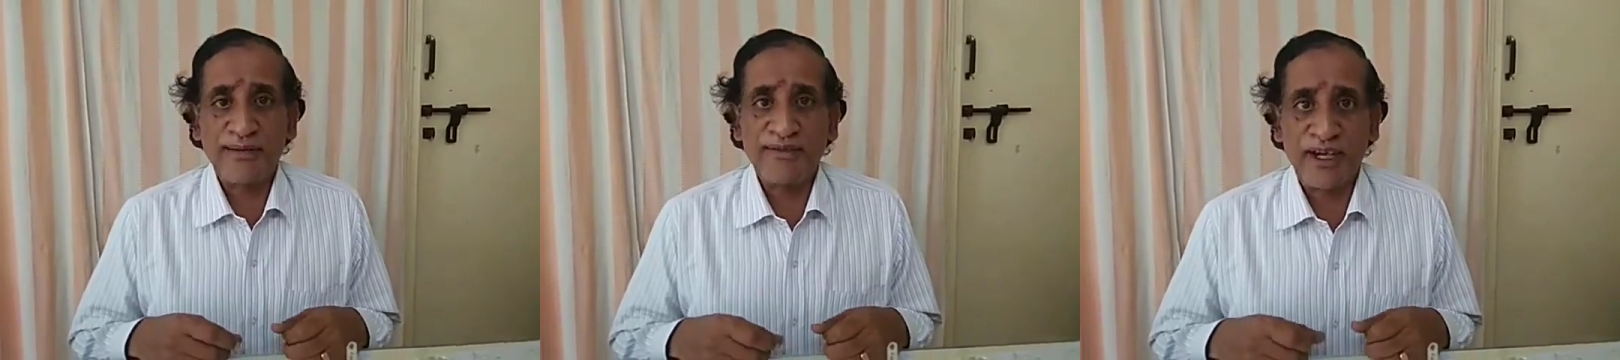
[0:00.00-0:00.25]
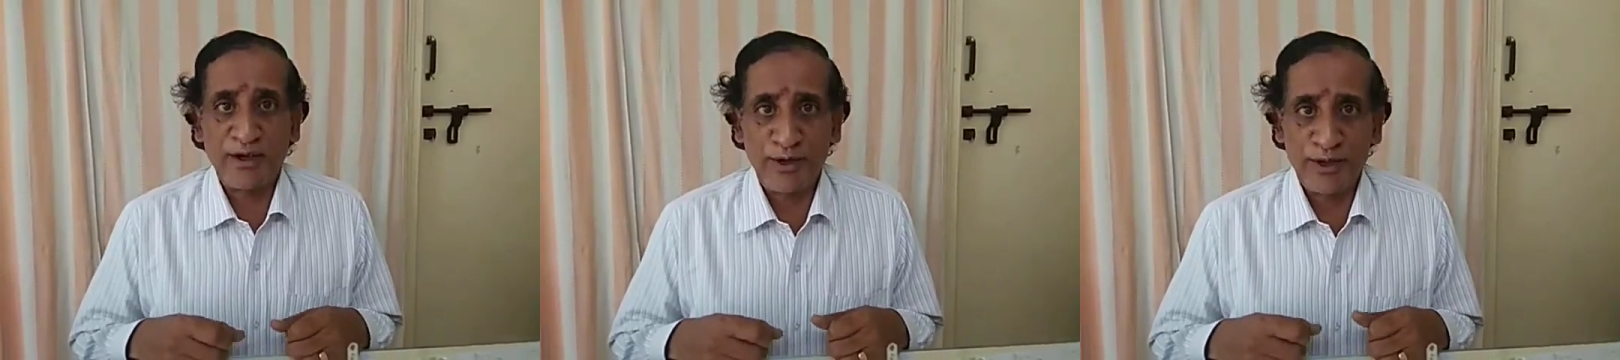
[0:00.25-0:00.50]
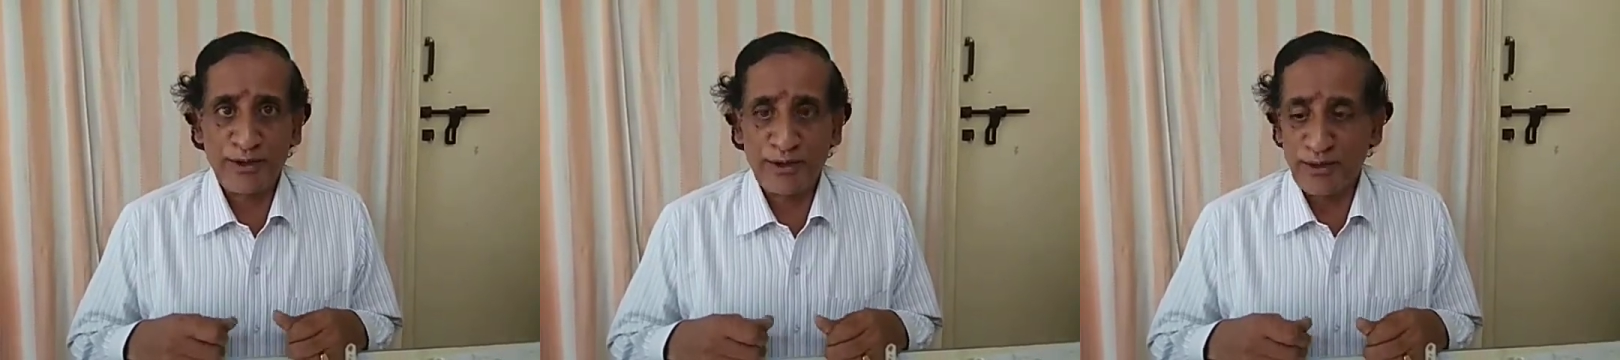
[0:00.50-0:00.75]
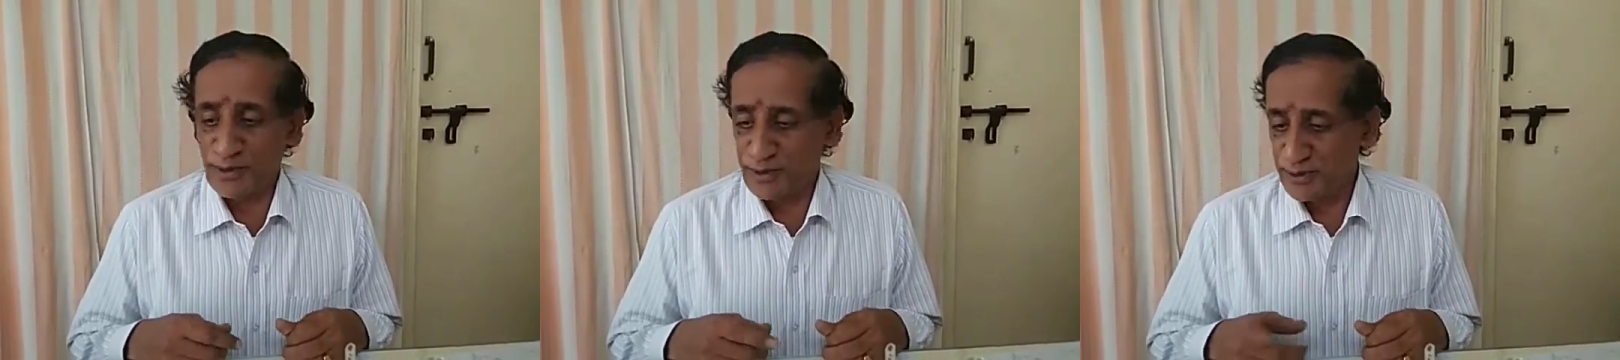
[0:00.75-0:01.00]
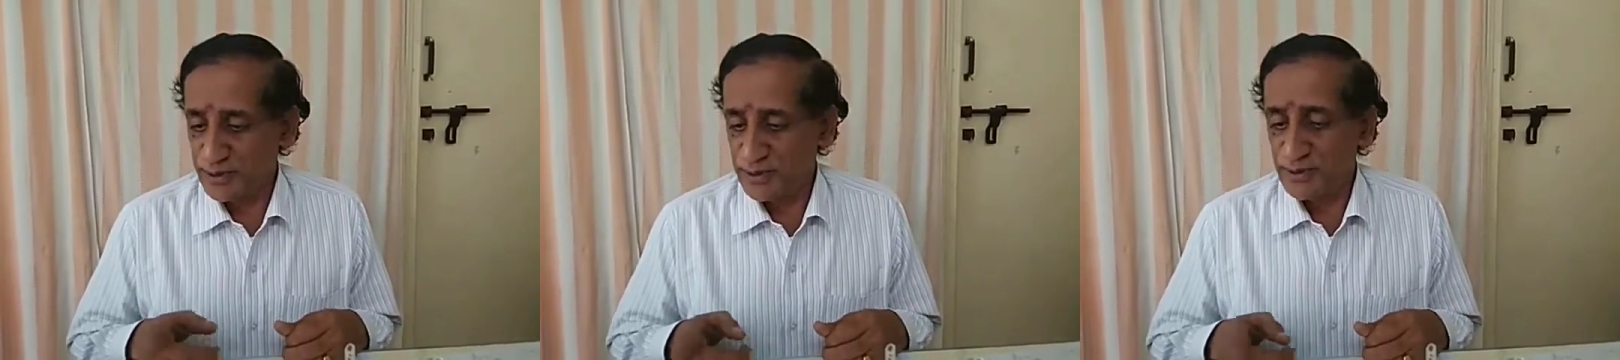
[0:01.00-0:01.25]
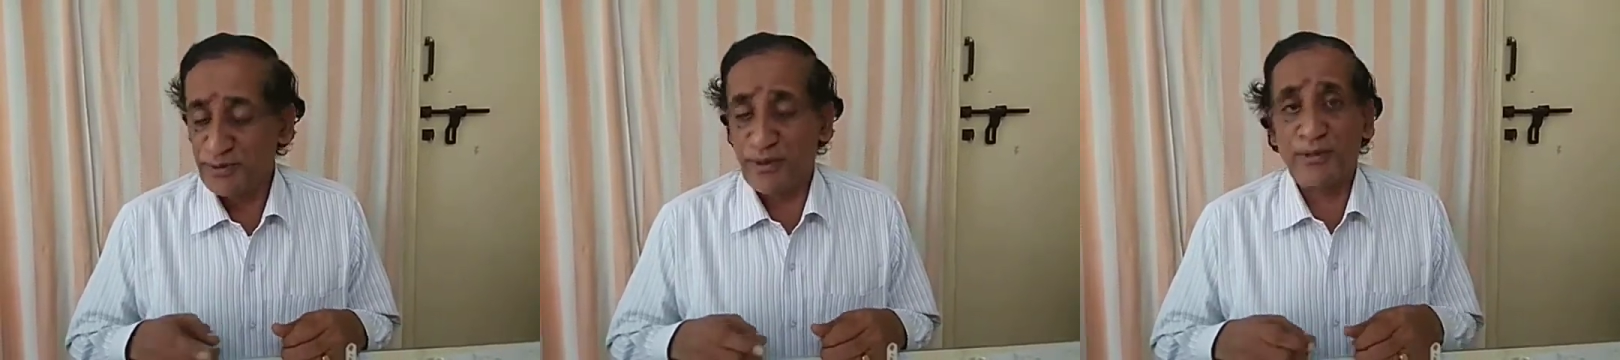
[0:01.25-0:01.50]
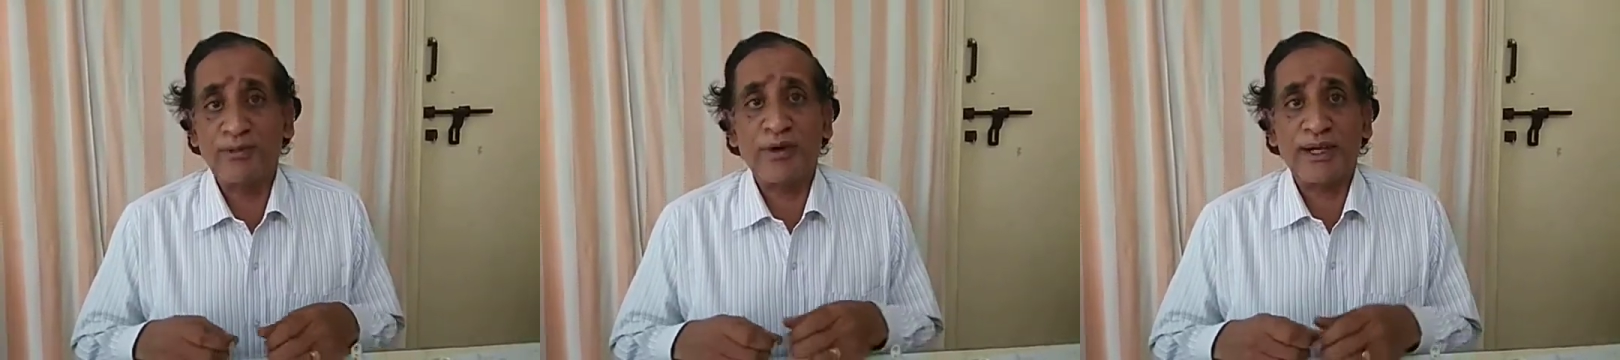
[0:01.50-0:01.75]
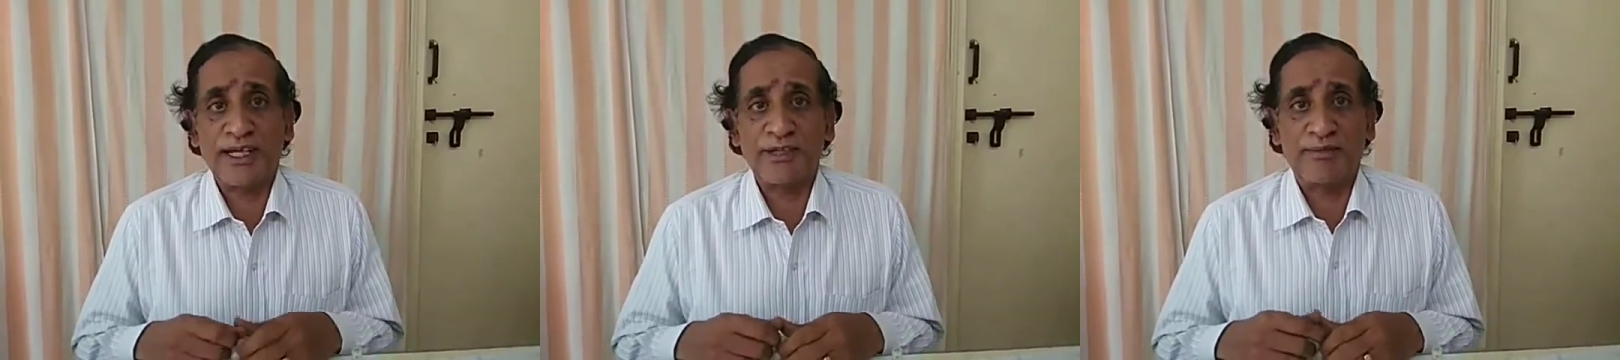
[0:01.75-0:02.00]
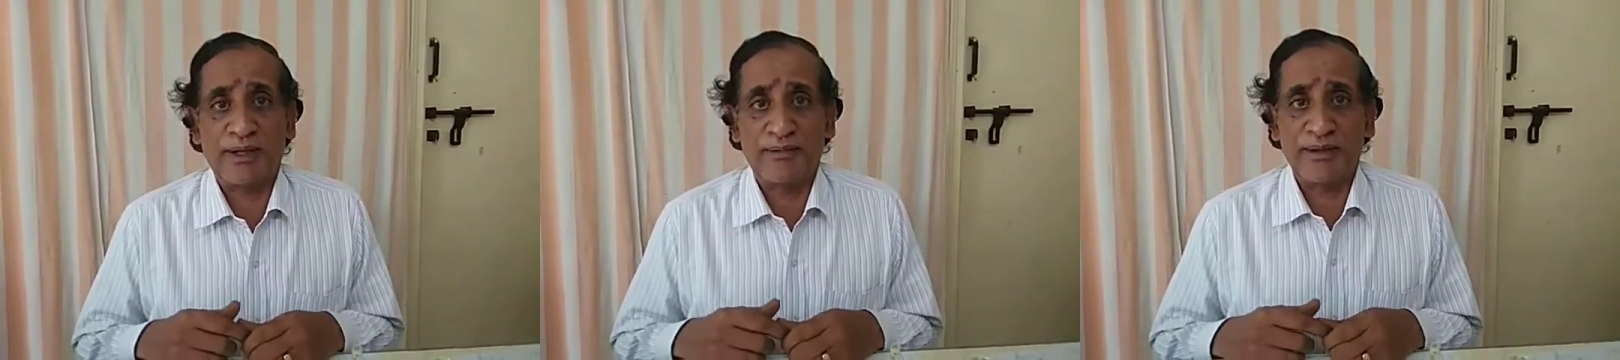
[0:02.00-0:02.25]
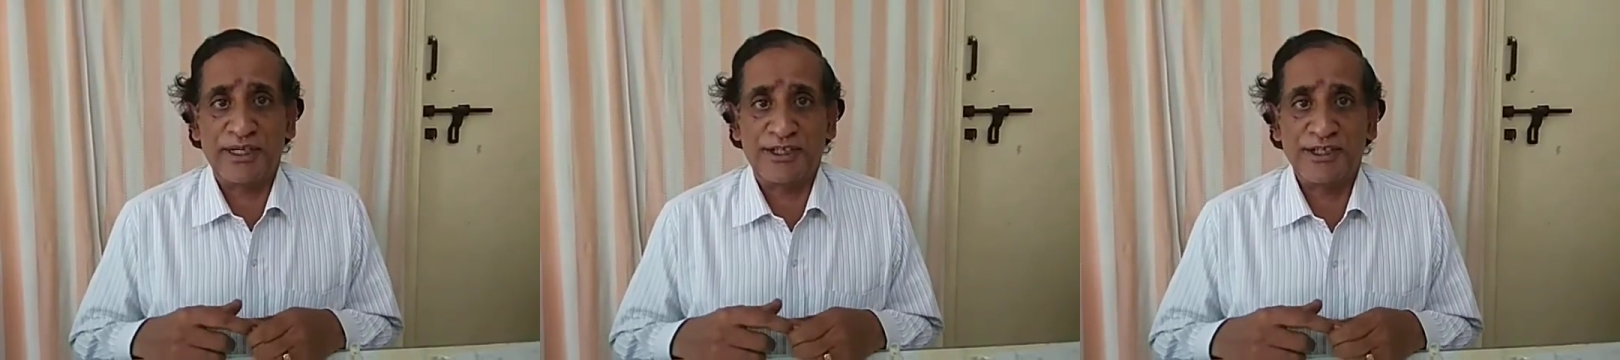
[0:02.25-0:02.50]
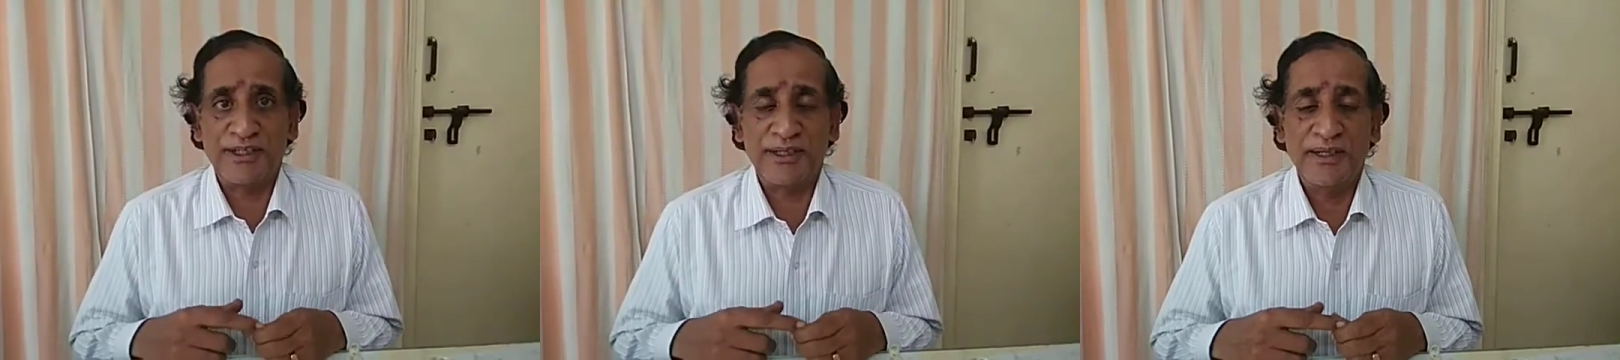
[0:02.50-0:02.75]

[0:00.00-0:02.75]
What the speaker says: we are going to do one more experiment,